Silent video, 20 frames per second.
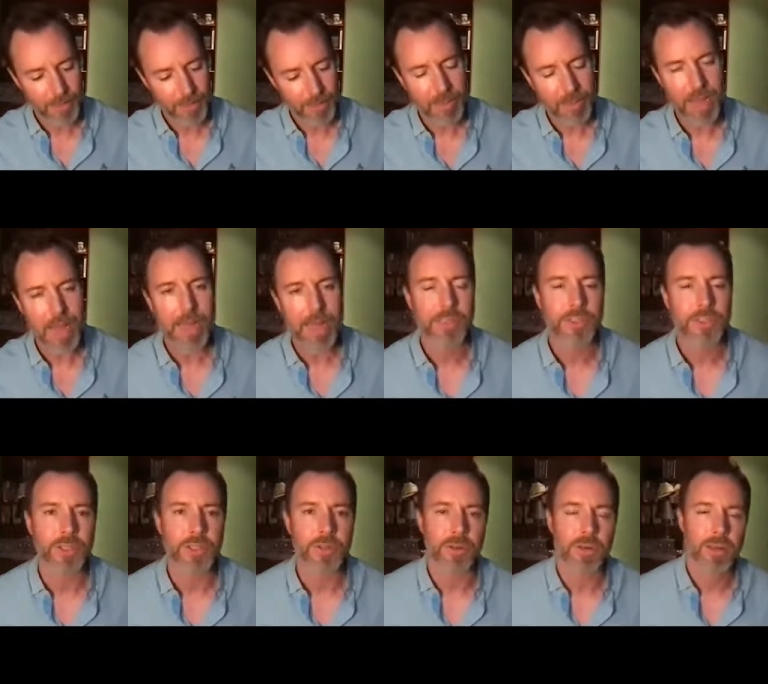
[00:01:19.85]
behind
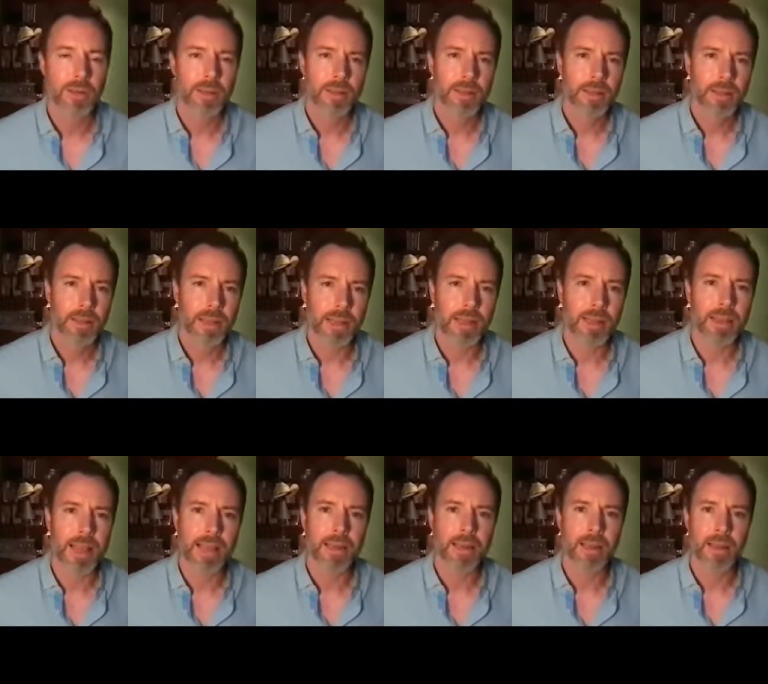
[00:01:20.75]
you like a
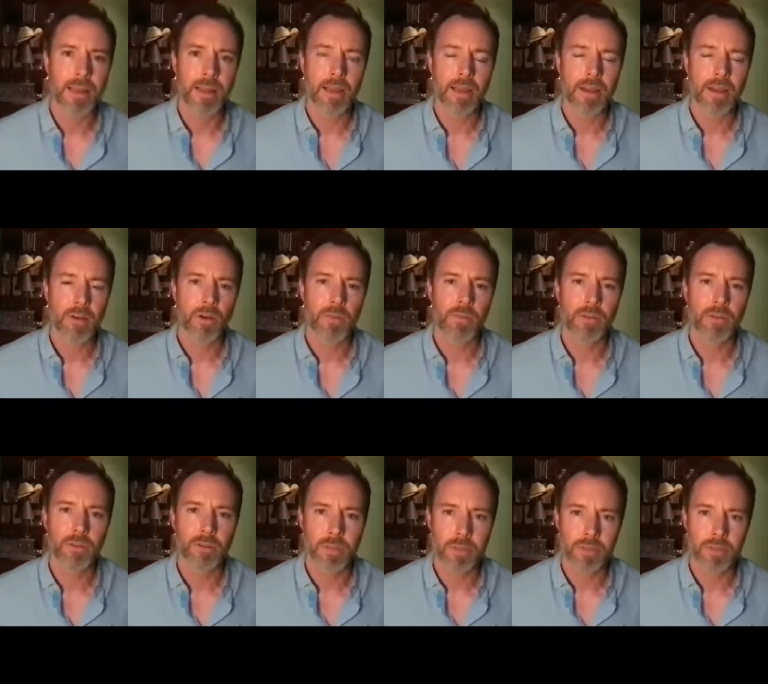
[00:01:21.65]
lightning
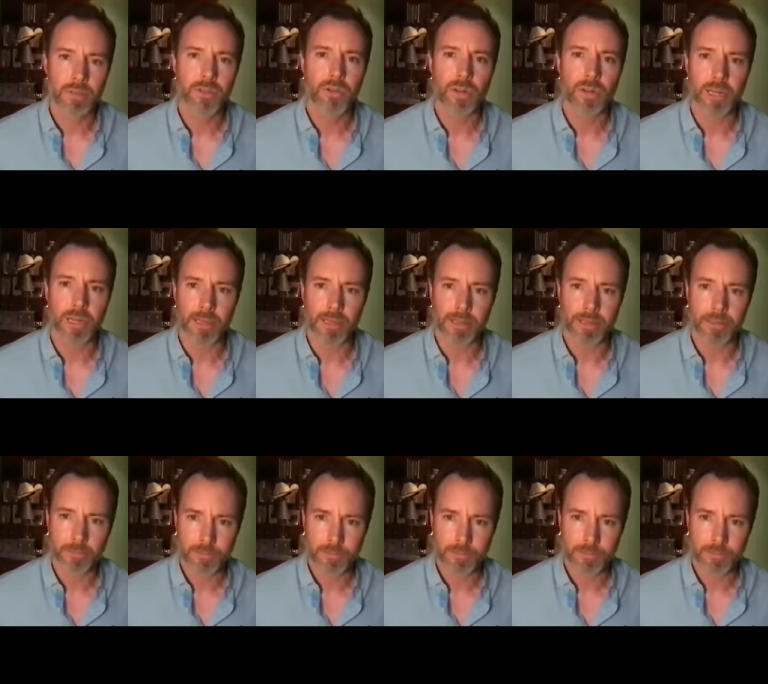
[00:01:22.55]
crippled tree.